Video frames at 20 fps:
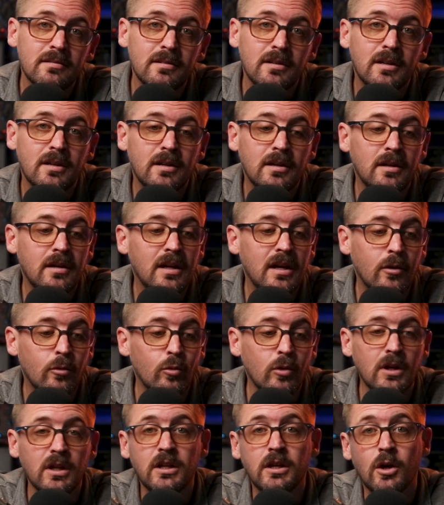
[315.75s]
it
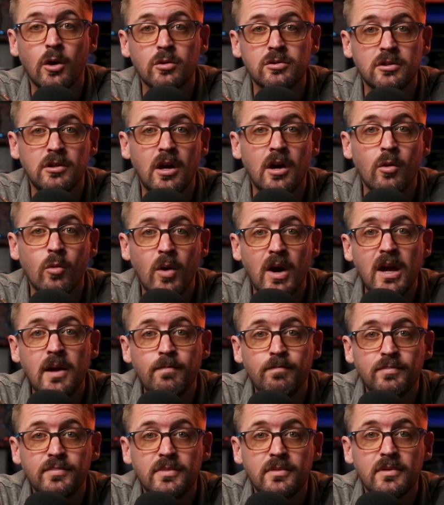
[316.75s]
really goes a long
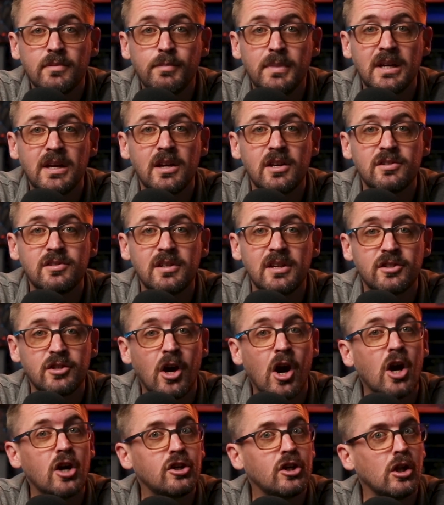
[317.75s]
way because it's
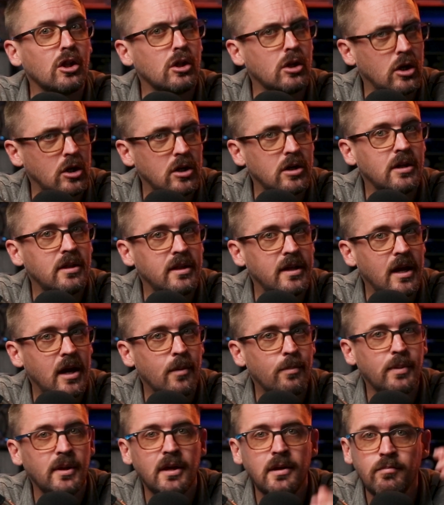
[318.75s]
hard to learn in the
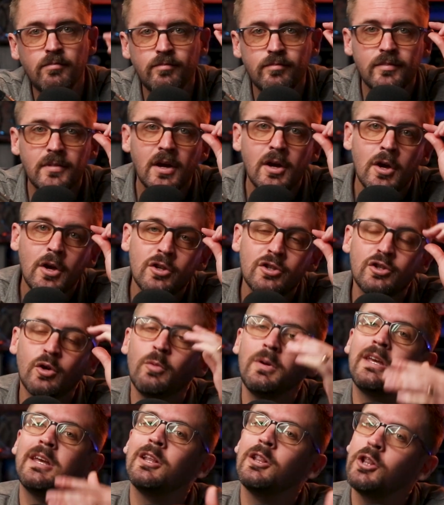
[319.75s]
airplane. So
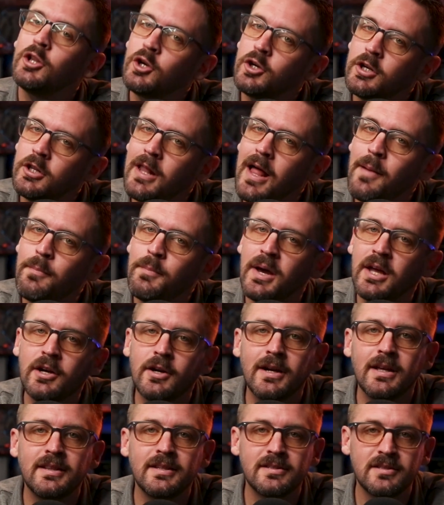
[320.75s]
we can learn a lot
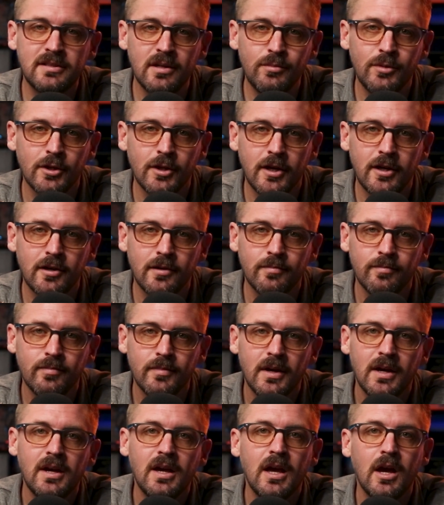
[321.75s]
better in the simulator,
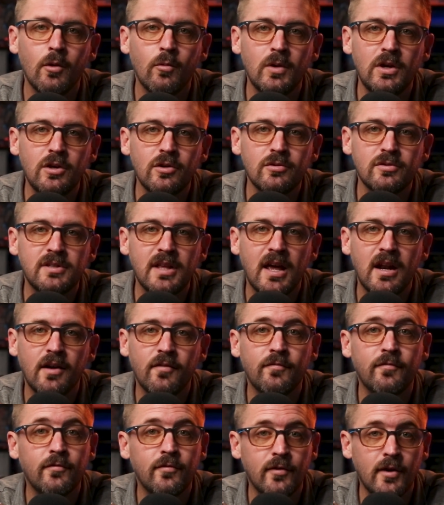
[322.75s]
and we use that
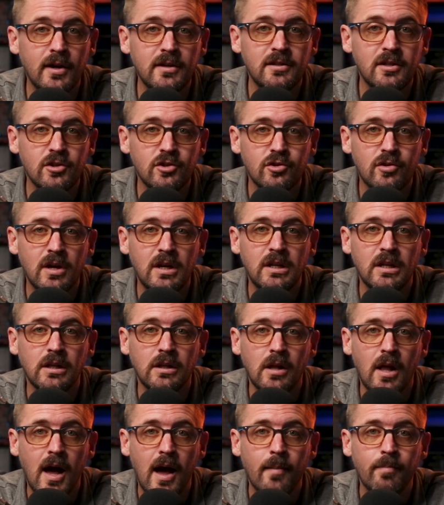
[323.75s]
up front in training a
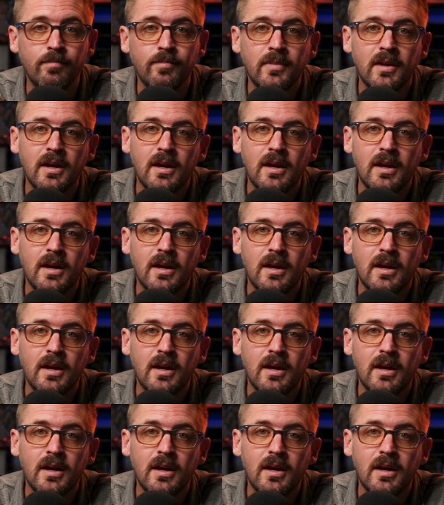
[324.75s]
lot.